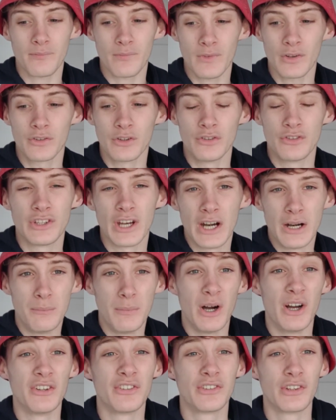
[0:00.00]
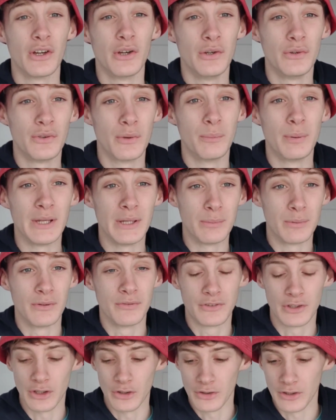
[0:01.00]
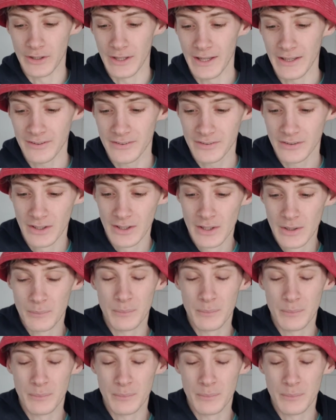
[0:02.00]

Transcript: so Jeremiah showed the people of Judah this,